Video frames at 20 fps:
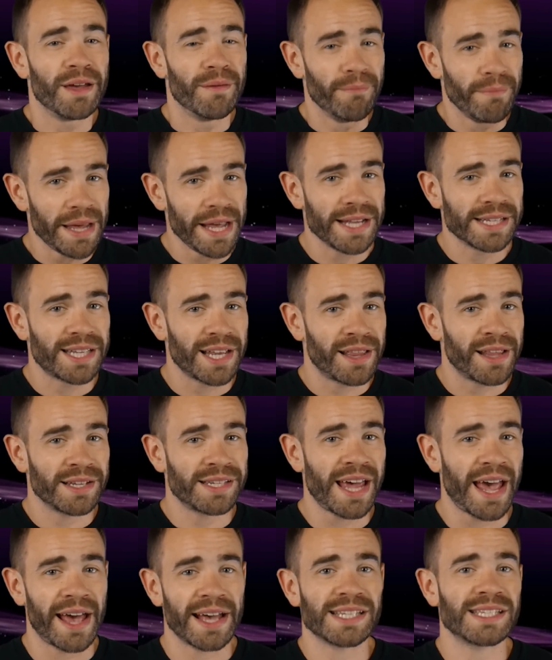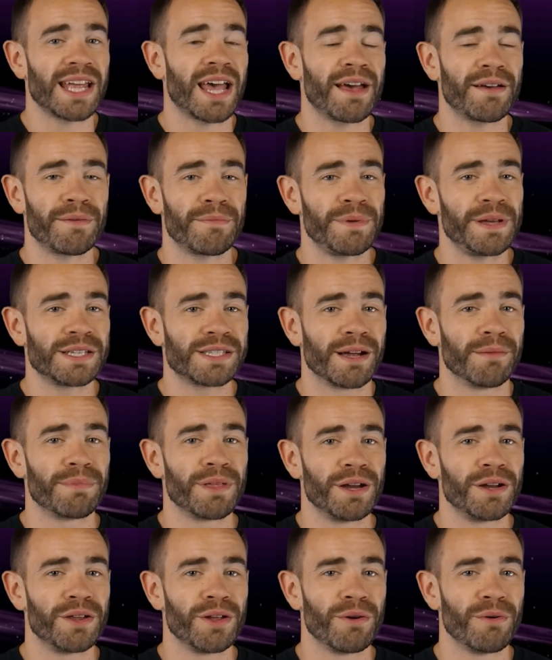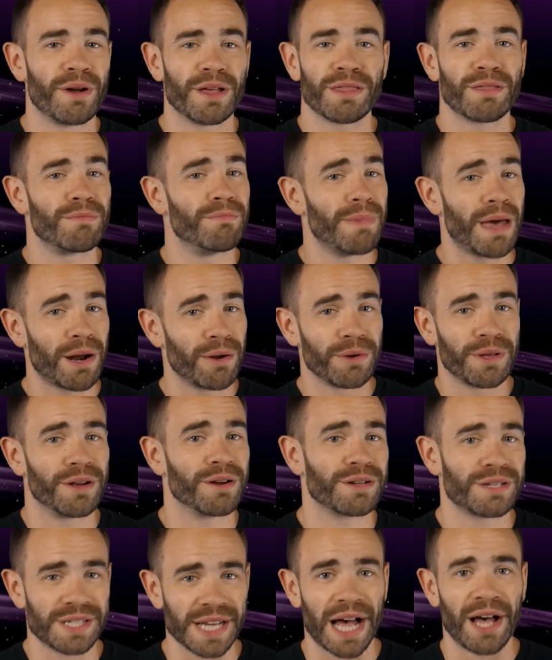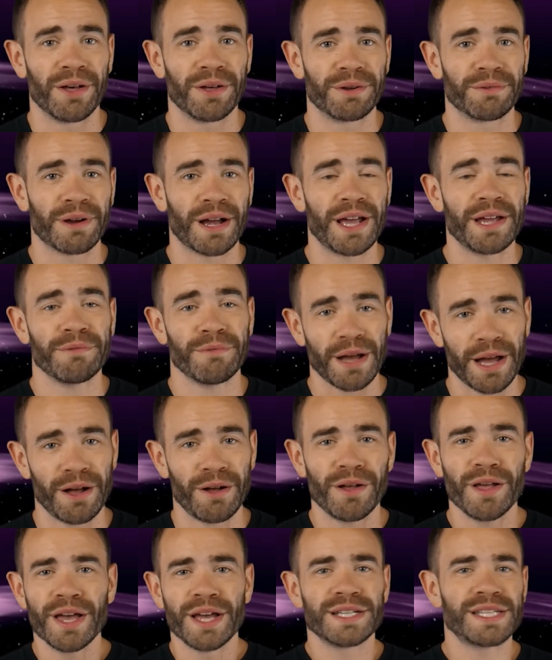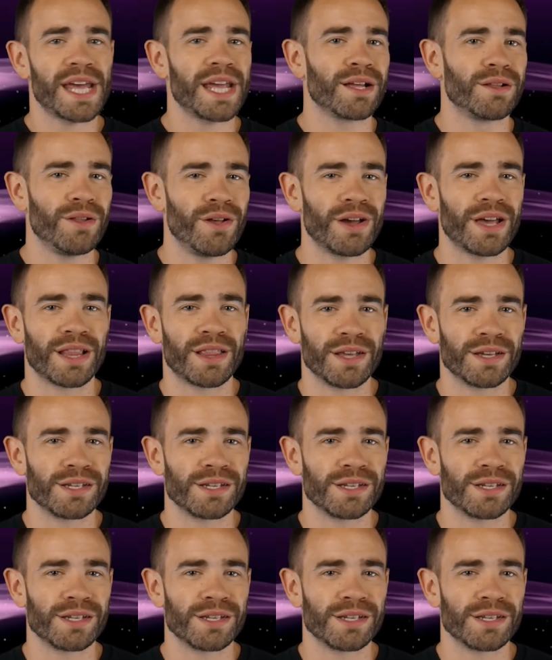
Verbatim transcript: means that this has to have, be something to do with Metal Gear Solid, right? Well, take a look at